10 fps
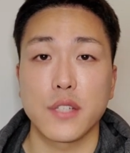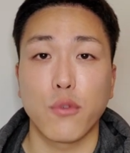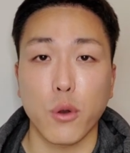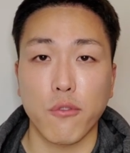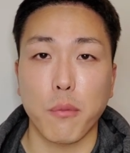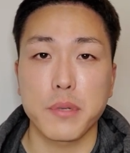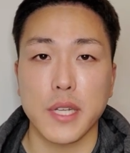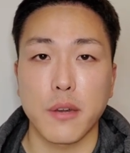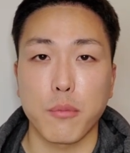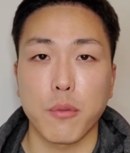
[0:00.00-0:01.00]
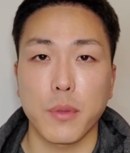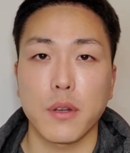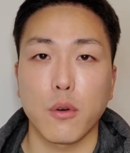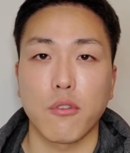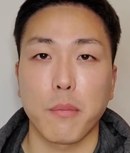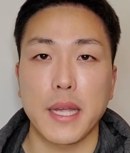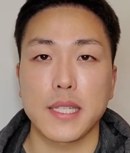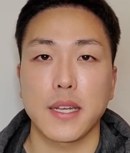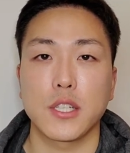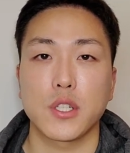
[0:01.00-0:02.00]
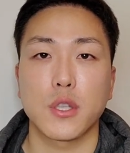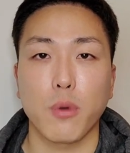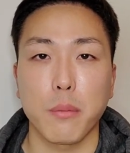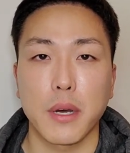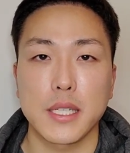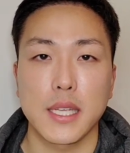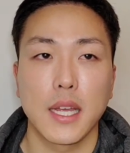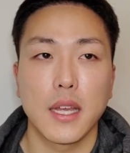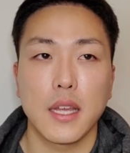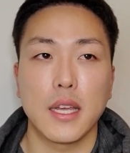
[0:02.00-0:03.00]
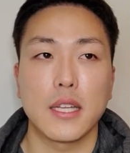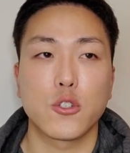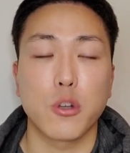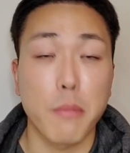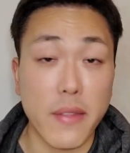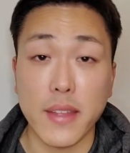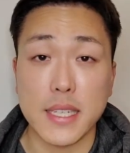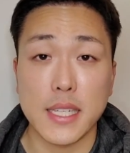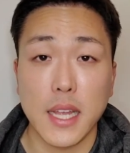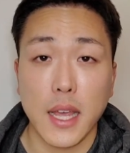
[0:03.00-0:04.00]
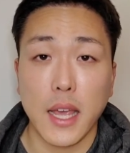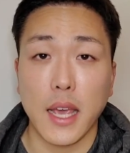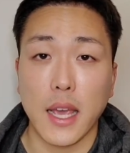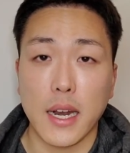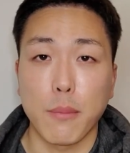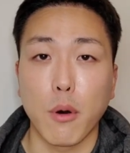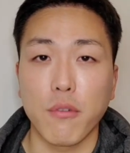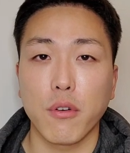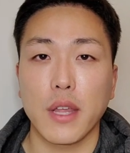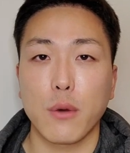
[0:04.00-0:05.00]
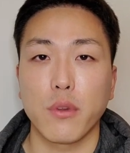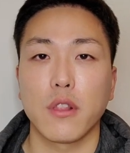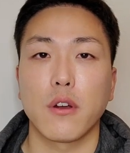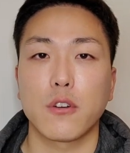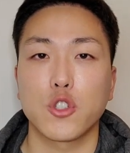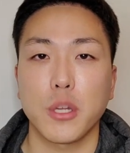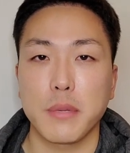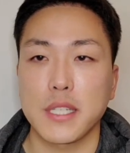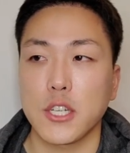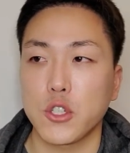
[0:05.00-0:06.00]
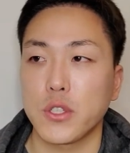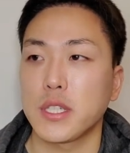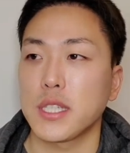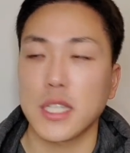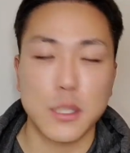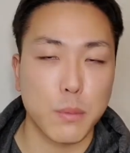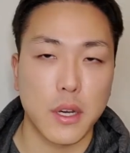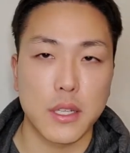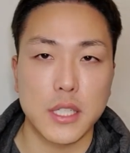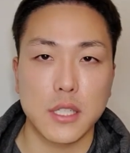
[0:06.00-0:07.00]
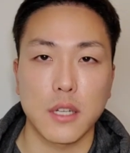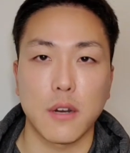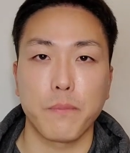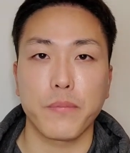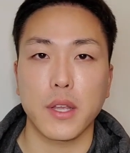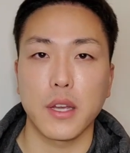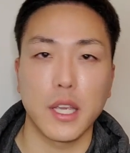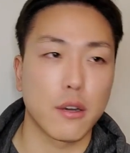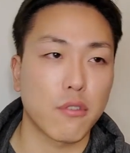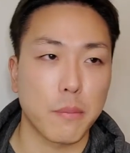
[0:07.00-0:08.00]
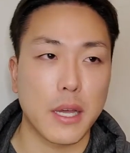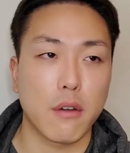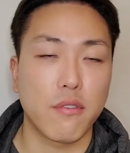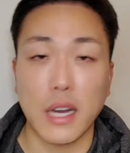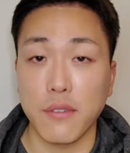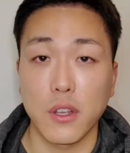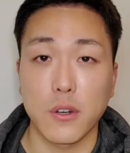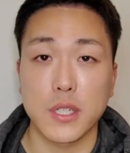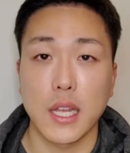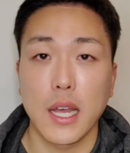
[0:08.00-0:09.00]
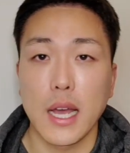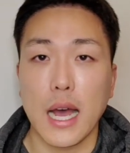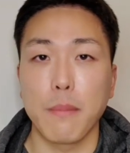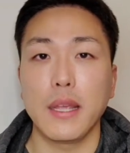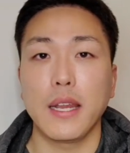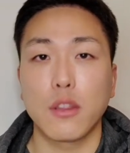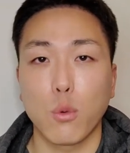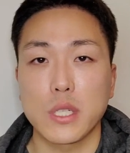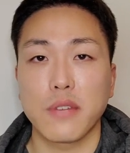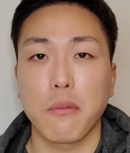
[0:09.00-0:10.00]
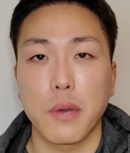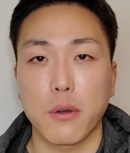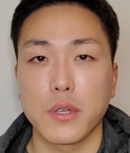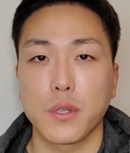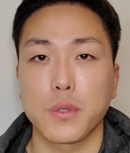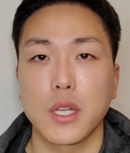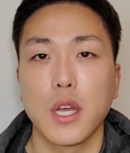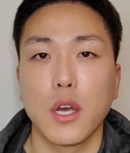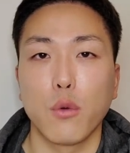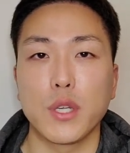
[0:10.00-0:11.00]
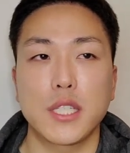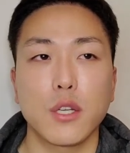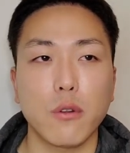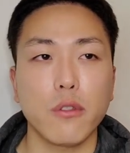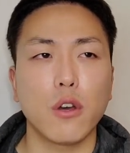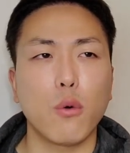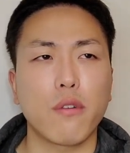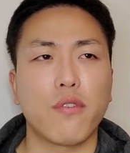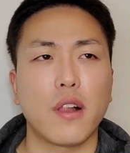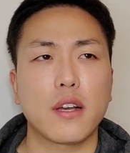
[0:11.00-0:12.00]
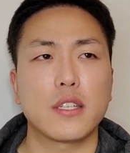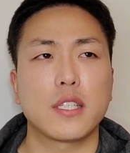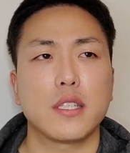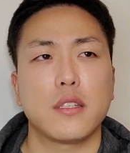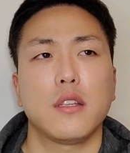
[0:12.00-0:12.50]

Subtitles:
since 44% improvement over baseline in just 3 months is tremendous. And I'm hopeful that with longer treatment sessions, 6 months, a year from now, 5 years, I'm leaning towards even better results. We still don't know what Follica's